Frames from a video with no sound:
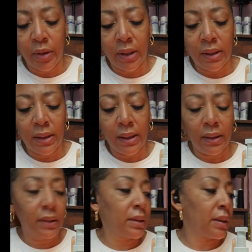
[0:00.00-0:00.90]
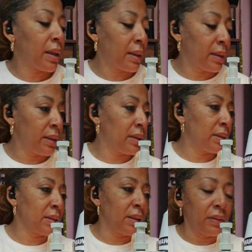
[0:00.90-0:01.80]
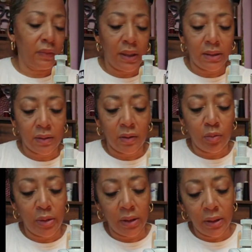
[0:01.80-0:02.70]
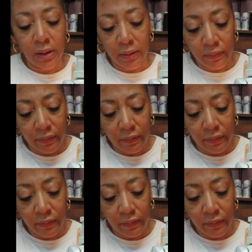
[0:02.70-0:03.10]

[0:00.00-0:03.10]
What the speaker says: pin that, I need to see if that's going to be enough.